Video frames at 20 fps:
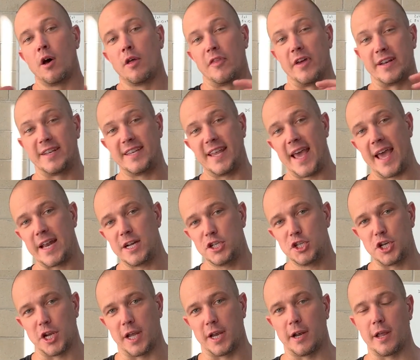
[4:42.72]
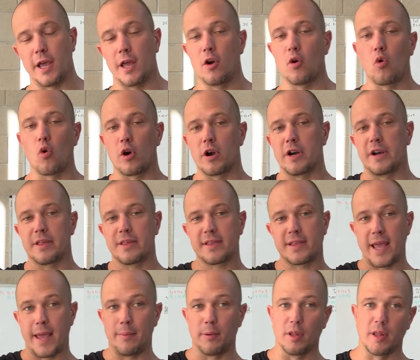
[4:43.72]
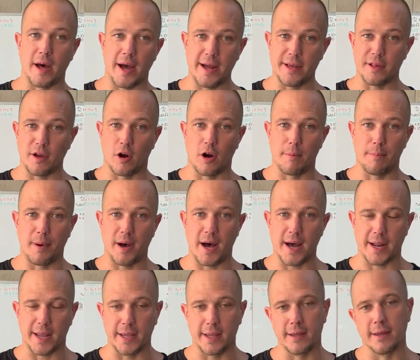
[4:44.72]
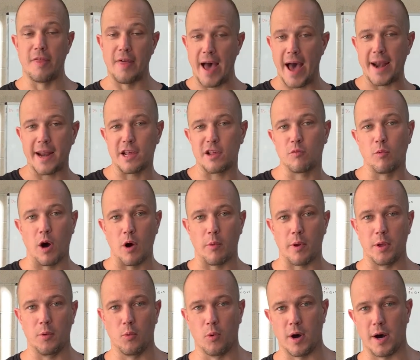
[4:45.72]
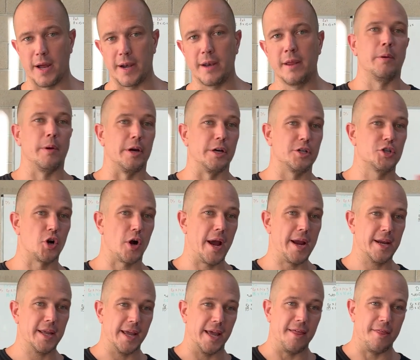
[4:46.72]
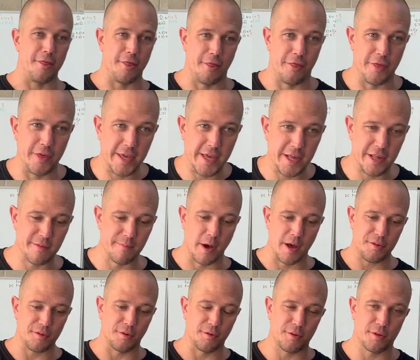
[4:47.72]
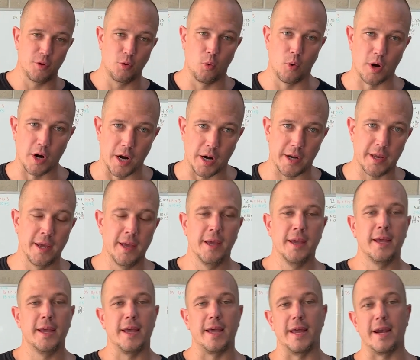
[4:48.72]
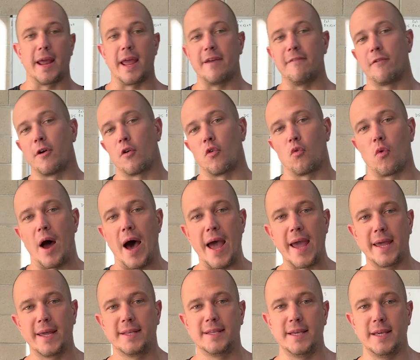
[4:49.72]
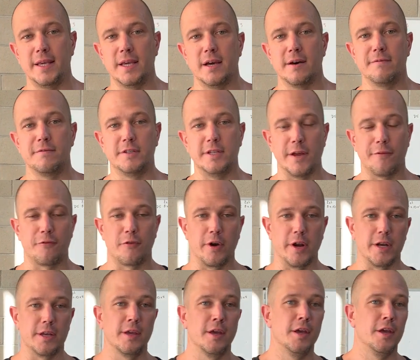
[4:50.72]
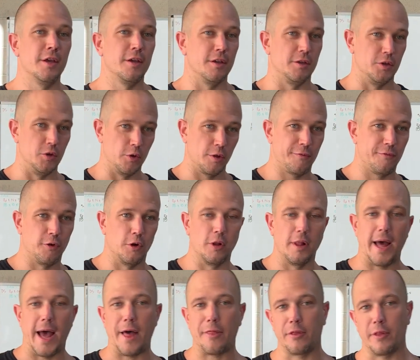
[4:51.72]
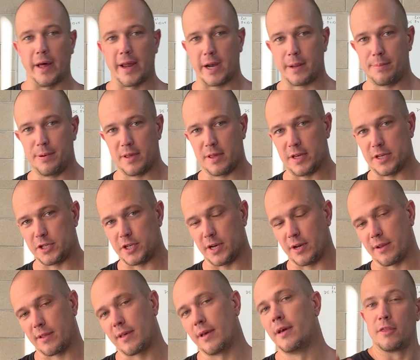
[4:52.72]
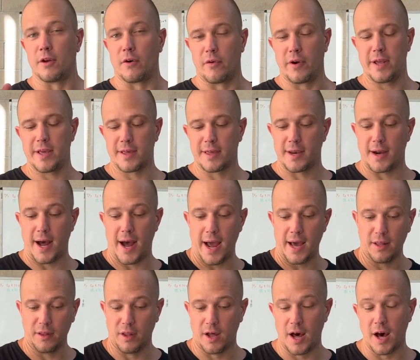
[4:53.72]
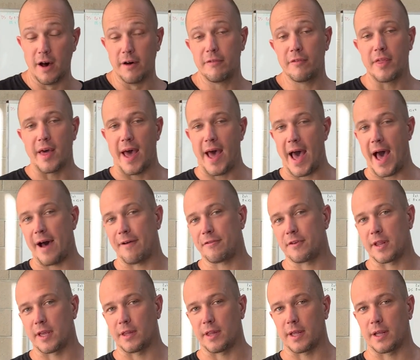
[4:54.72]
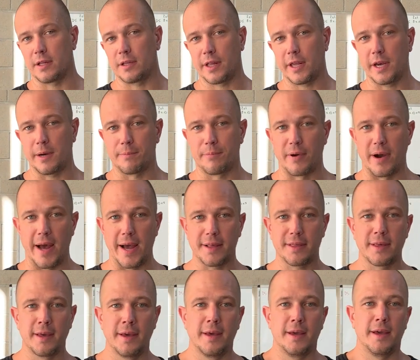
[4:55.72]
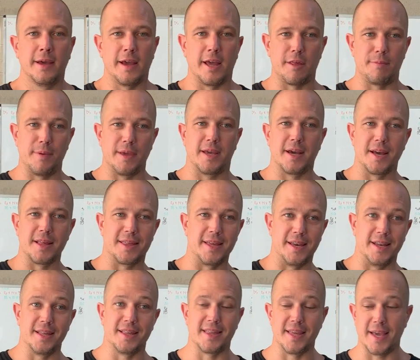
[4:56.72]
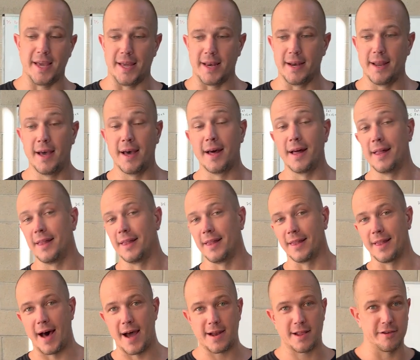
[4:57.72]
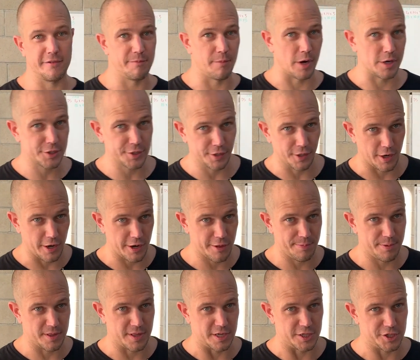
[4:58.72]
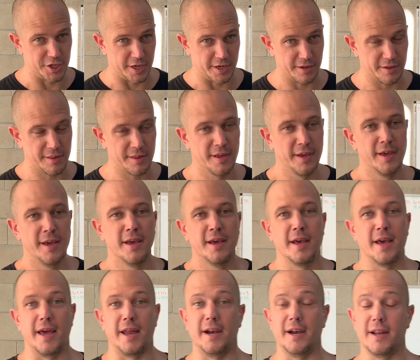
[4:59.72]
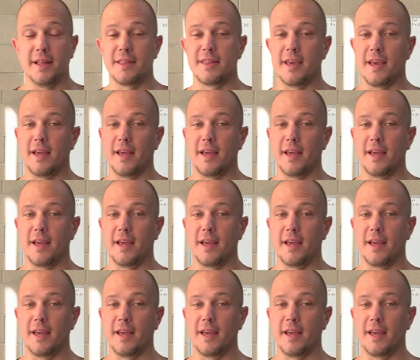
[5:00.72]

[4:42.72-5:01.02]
the tension in order to stabilize our body. That is what we want. We are trying to get these muscles to work in a variety of different useful athletic positions. The reason I love the half kneeling clean and press is because it is in lots of martial arts positions and it is